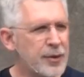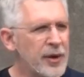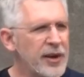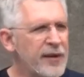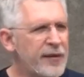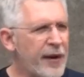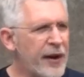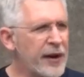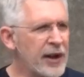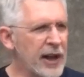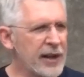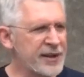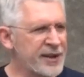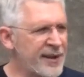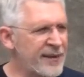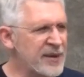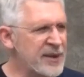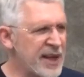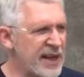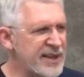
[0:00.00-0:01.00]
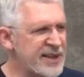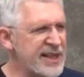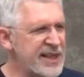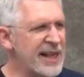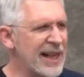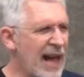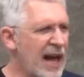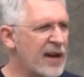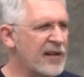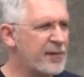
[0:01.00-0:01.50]
really very little difference. I see
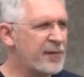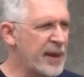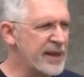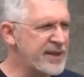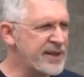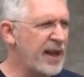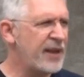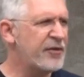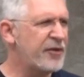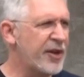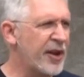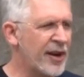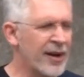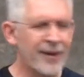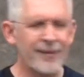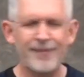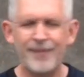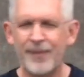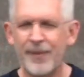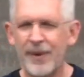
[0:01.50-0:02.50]
a lot of myself there.